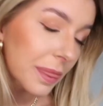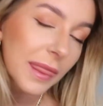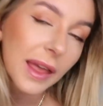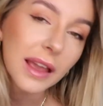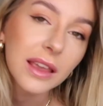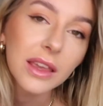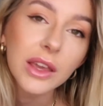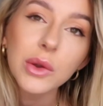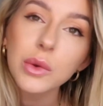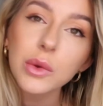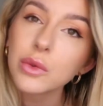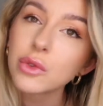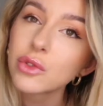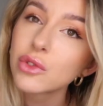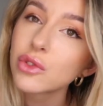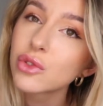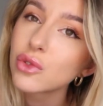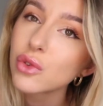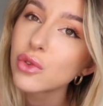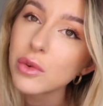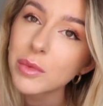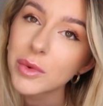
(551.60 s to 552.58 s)
Thank you
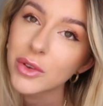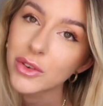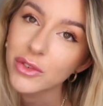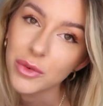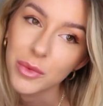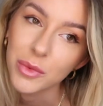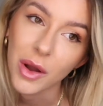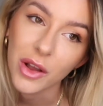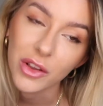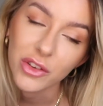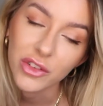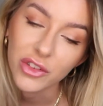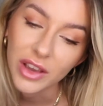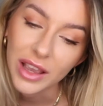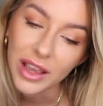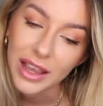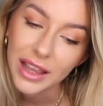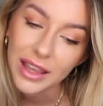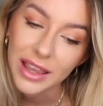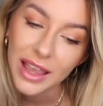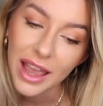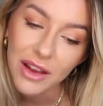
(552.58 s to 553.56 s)
so much for
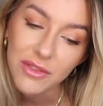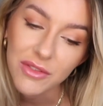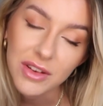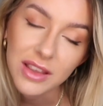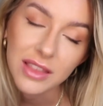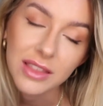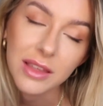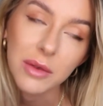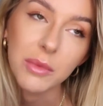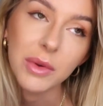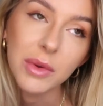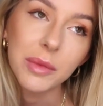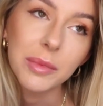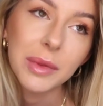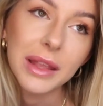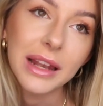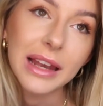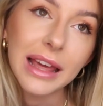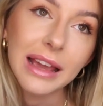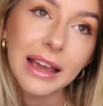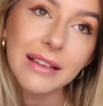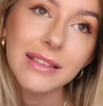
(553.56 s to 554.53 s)
watching. Everything will
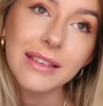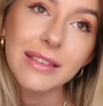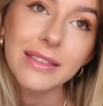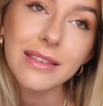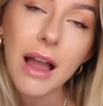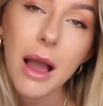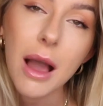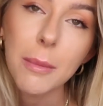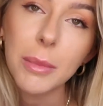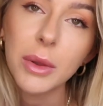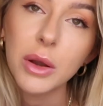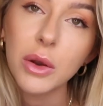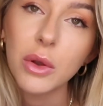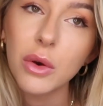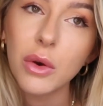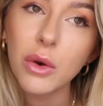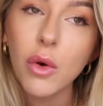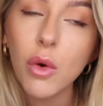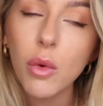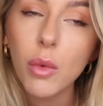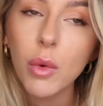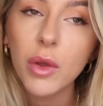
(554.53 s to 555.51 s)
be linked down
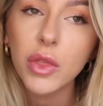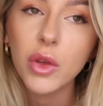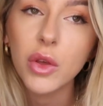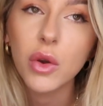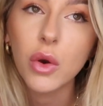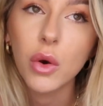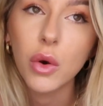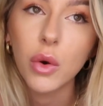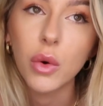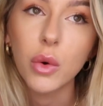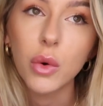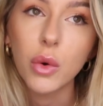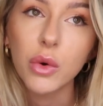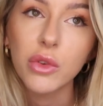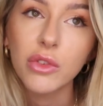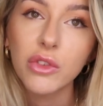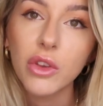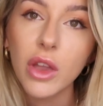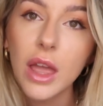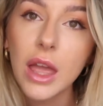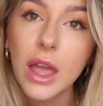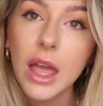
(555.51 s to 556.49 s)
below with the
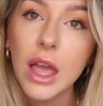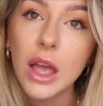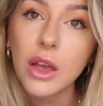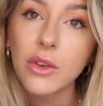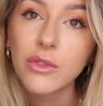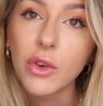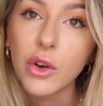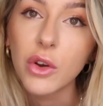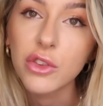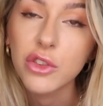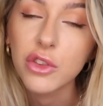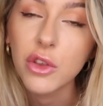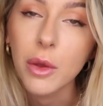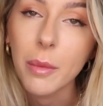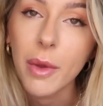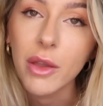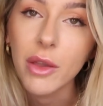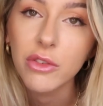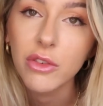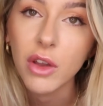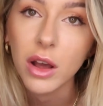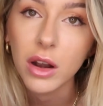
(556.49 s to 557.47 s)
code for
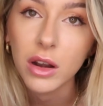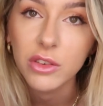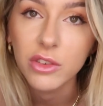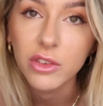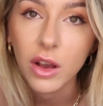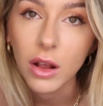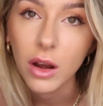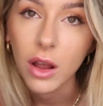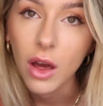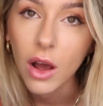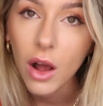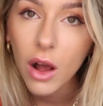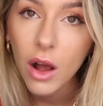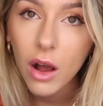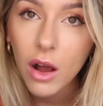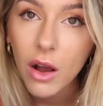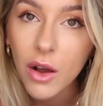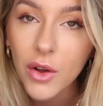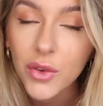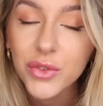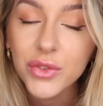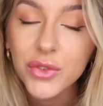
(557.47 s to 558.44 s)
some dollar
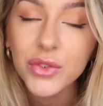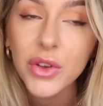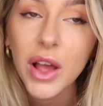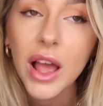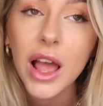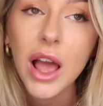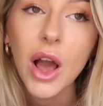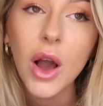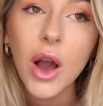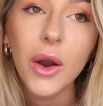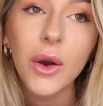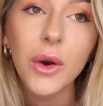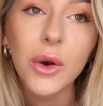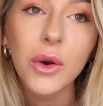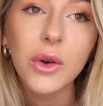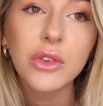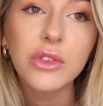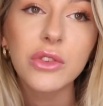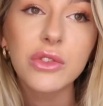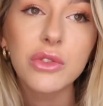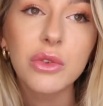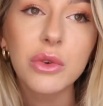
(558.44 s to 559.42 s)
off.
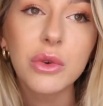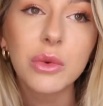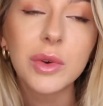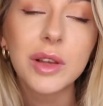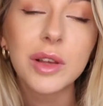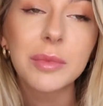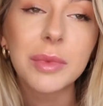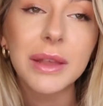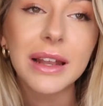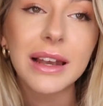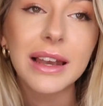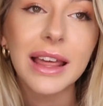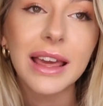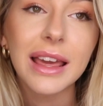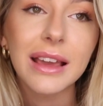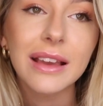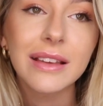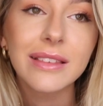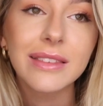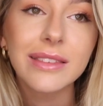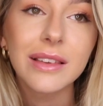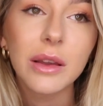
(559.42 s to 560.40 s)
Also will be
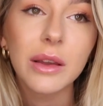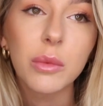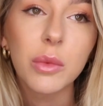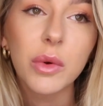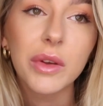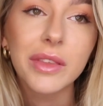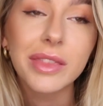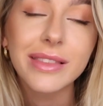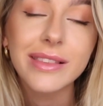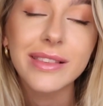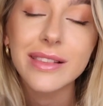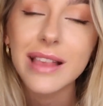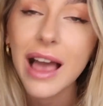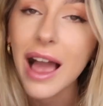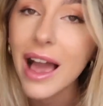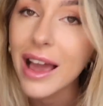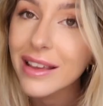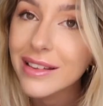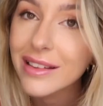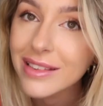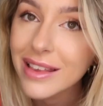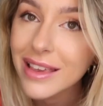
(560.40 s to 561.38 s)
linked with
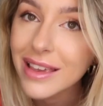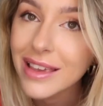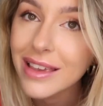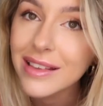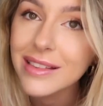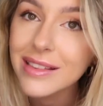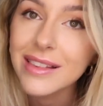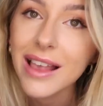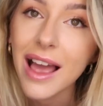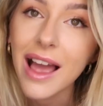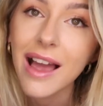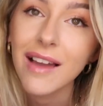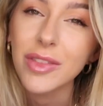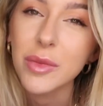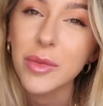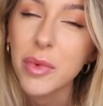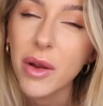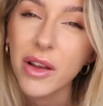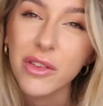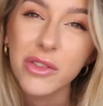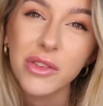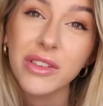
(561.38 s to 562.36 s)
sizes and
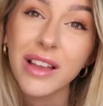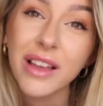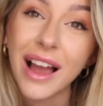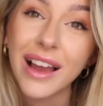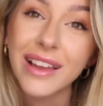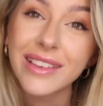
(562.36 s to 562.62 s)
the product